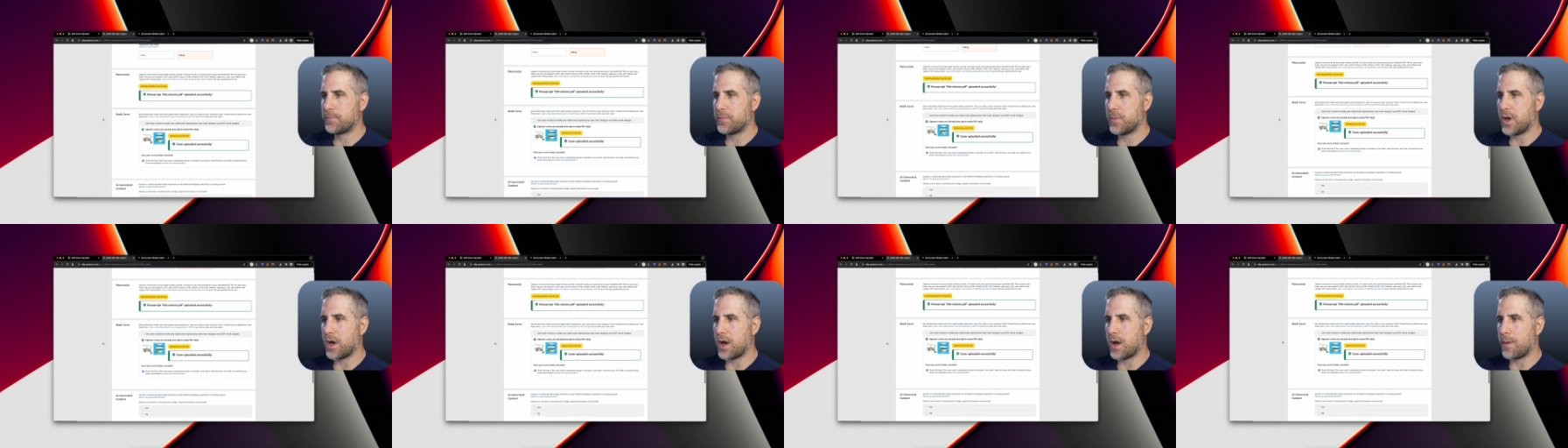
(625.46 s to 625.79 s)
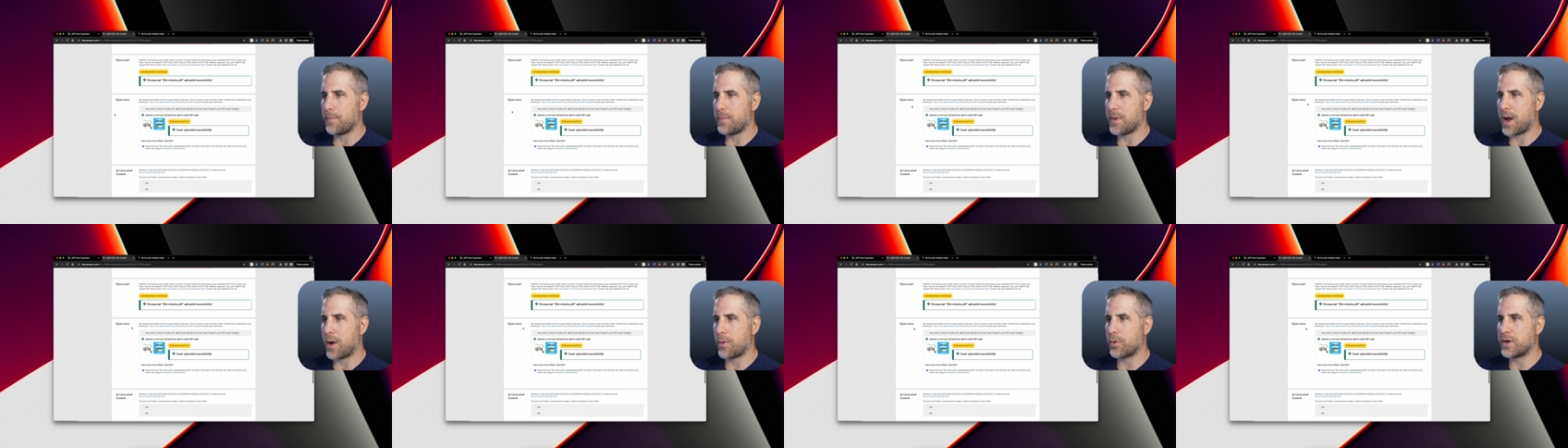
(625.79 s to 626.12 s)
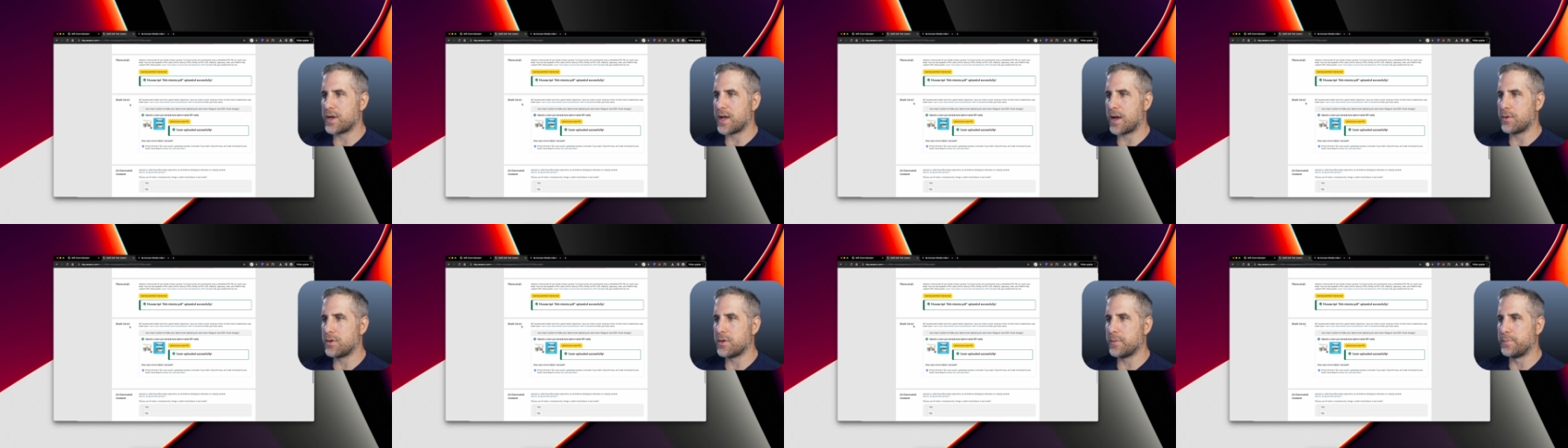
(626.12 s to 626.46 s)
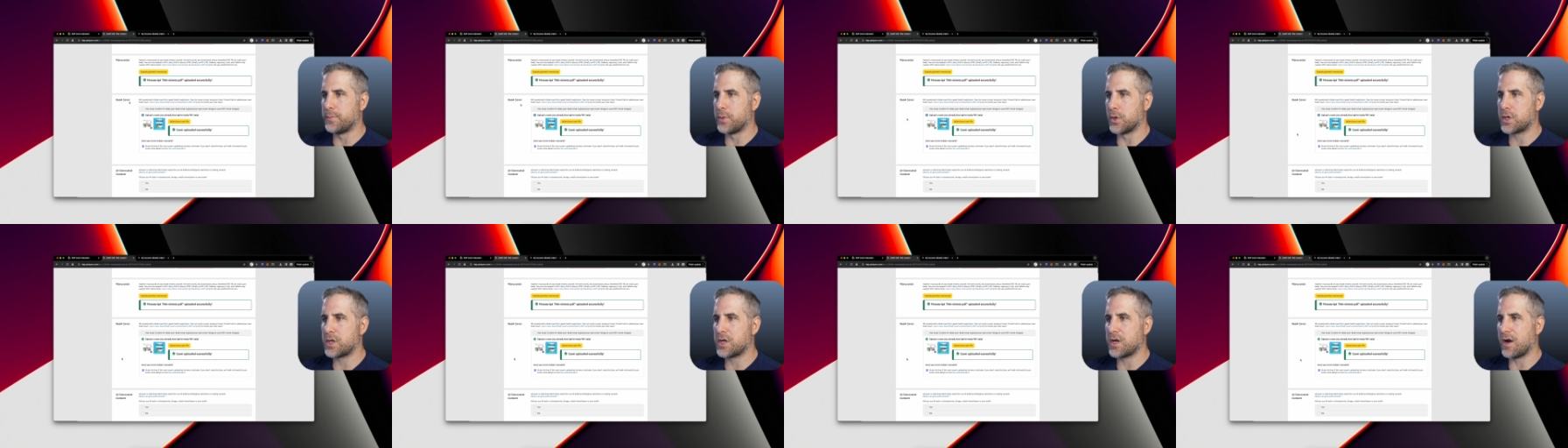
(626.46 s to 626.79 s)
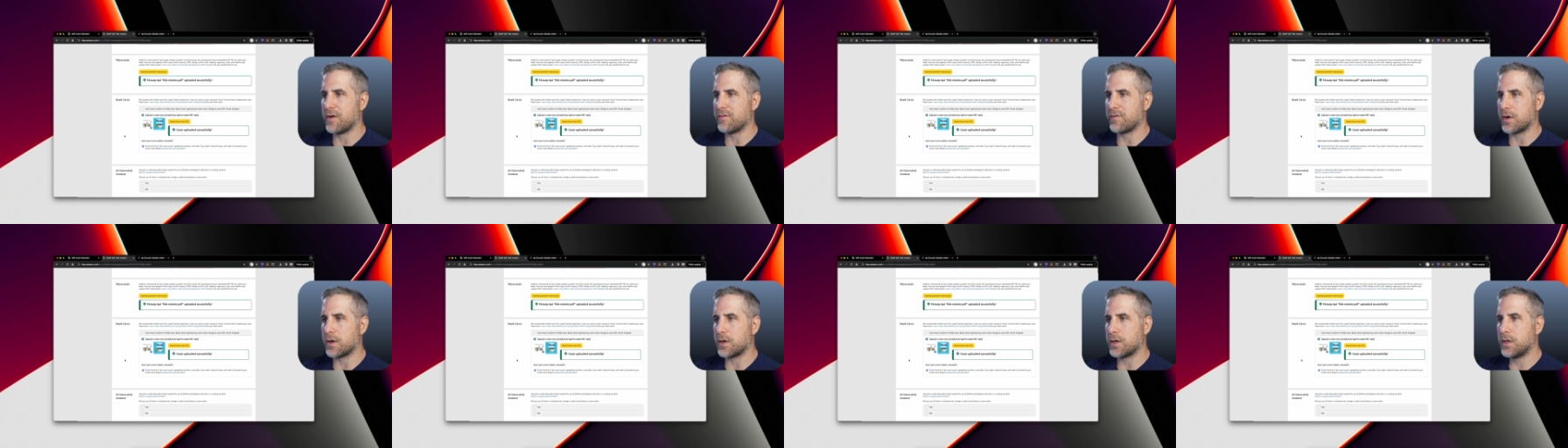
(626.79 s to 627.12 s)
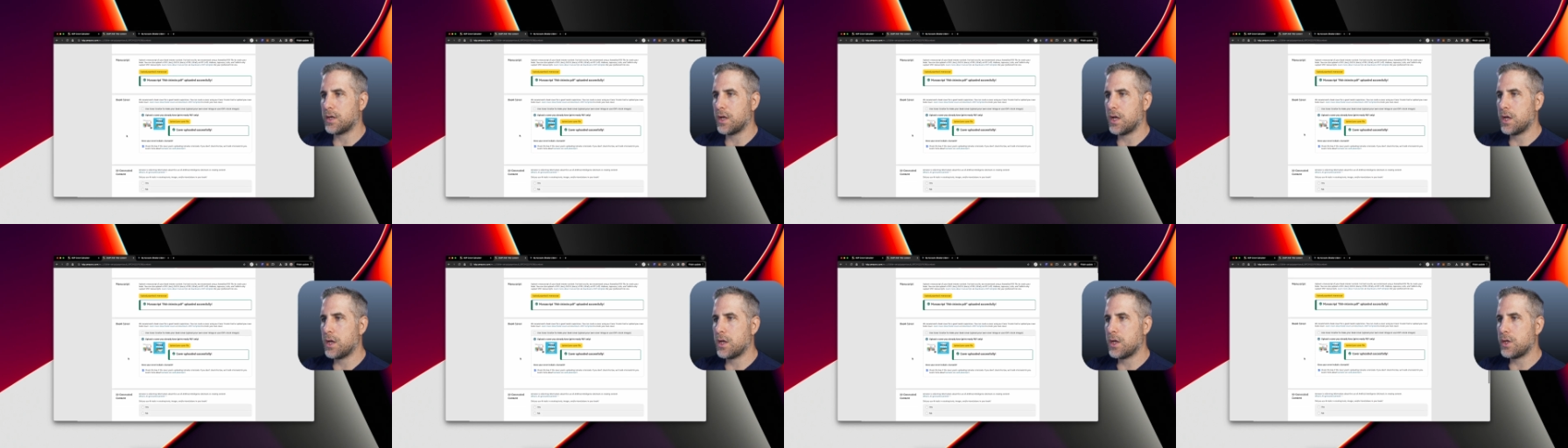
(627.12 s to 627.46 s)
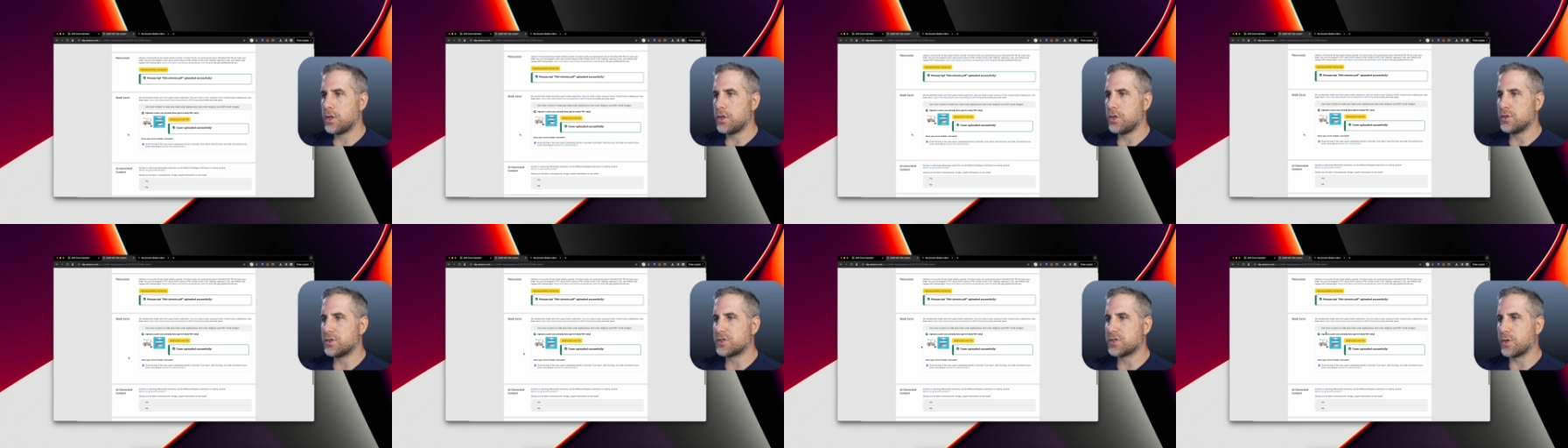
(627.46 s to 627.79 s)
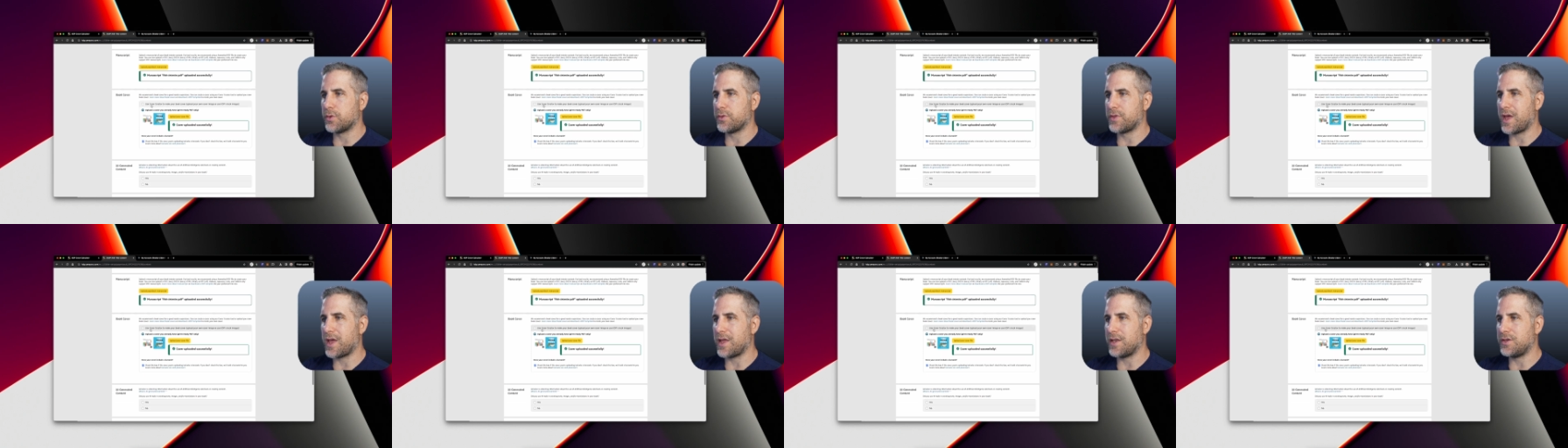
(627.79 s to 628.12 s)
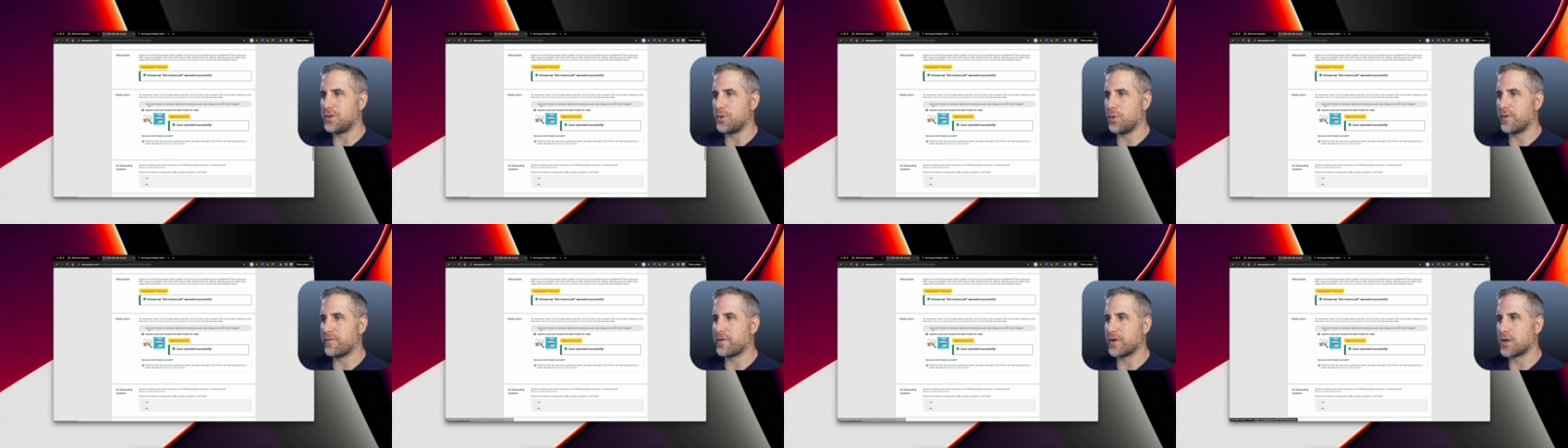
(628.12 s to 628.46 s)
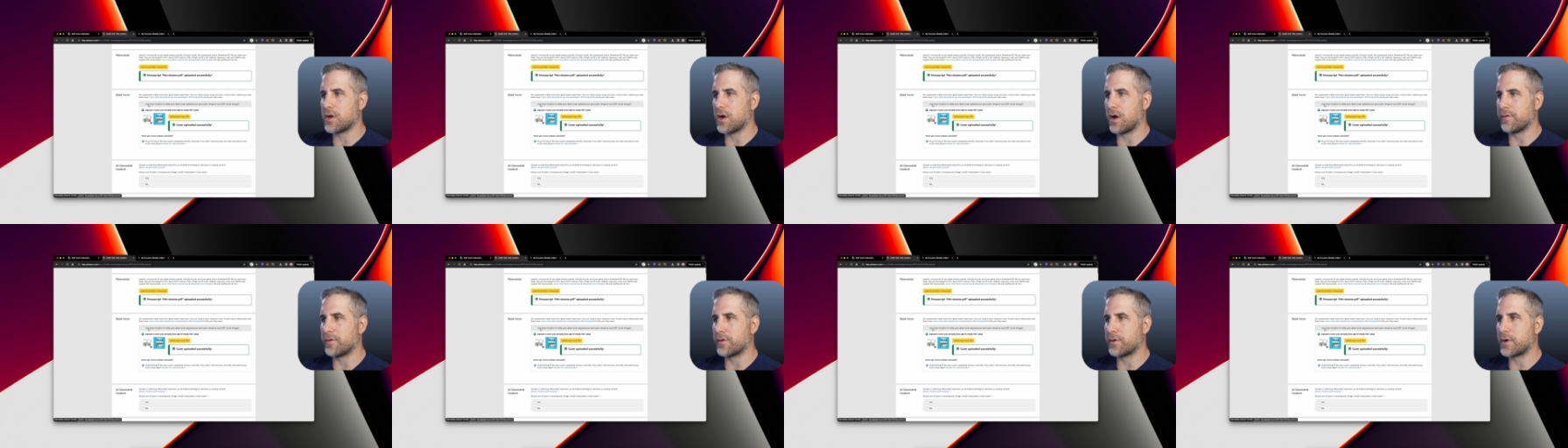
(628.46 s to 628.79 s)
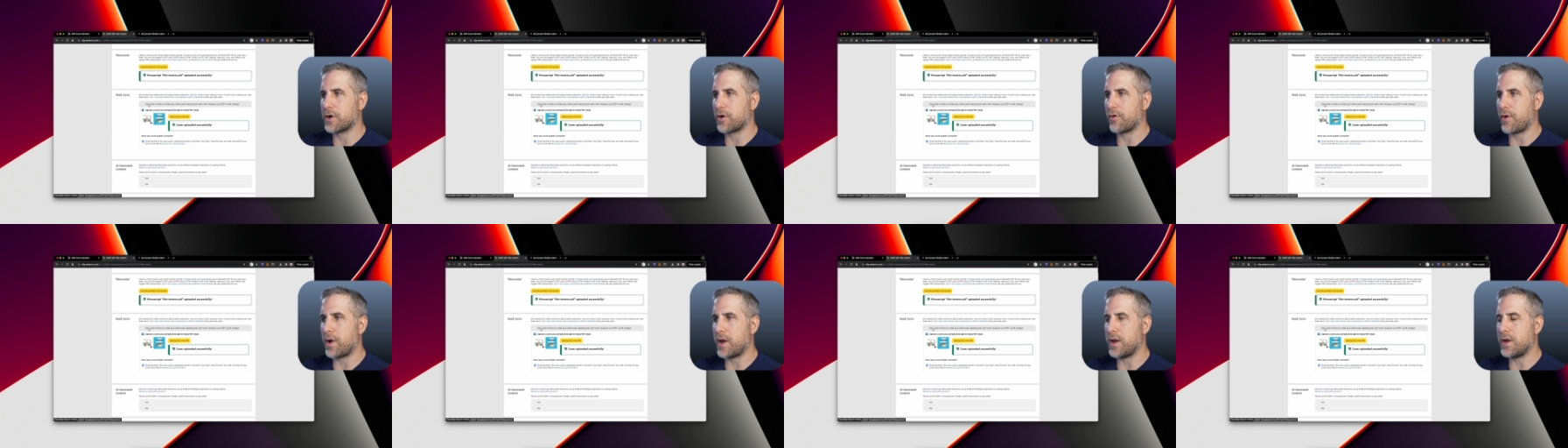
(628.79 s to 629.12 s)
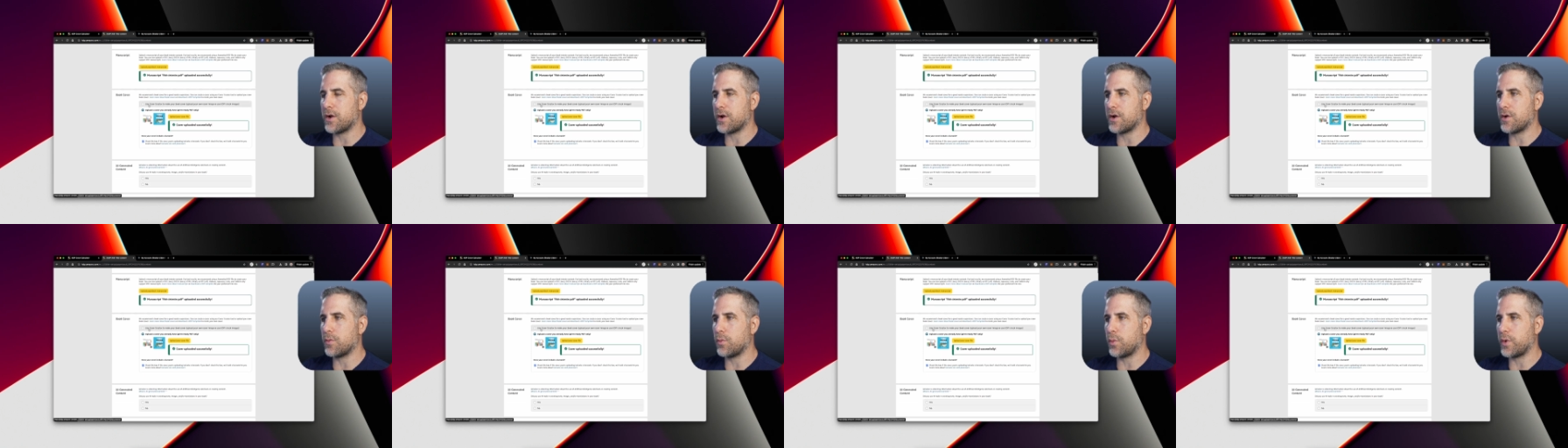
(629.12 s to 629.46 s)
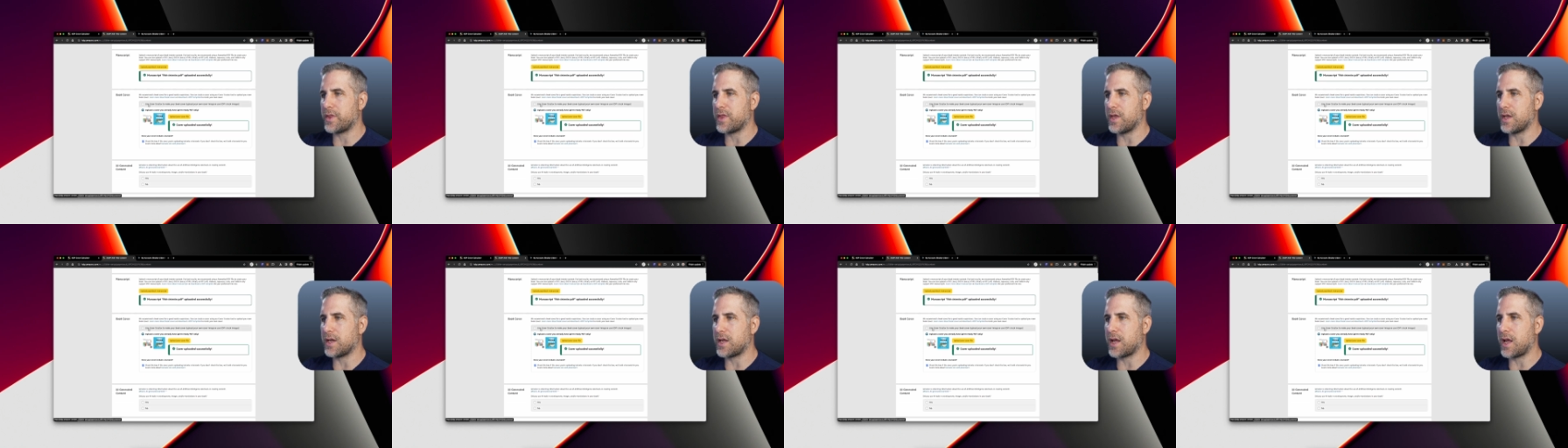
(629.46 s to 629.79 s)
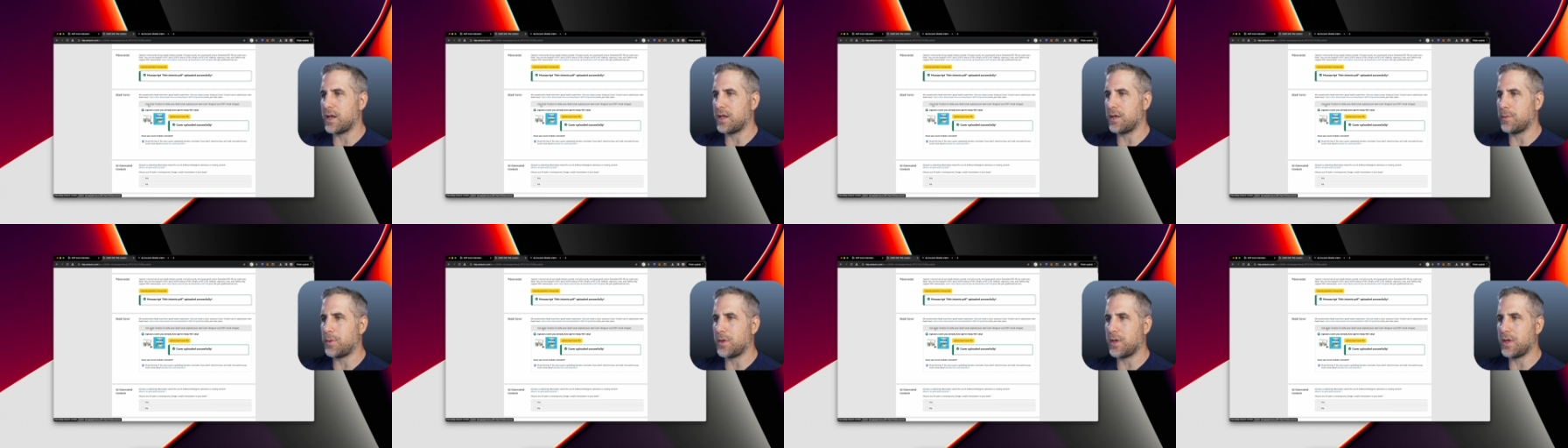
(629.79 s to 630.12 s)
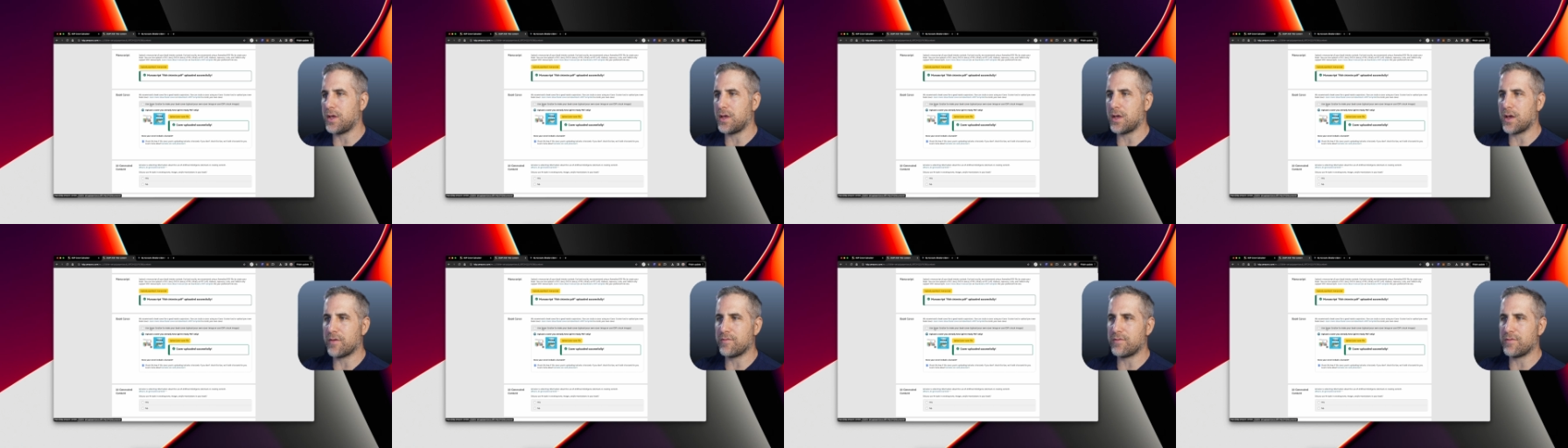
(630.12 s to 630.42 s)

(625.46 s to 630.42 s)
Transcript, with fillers: Uh, now we're down to book cover. So they do have a cover creator within KDP.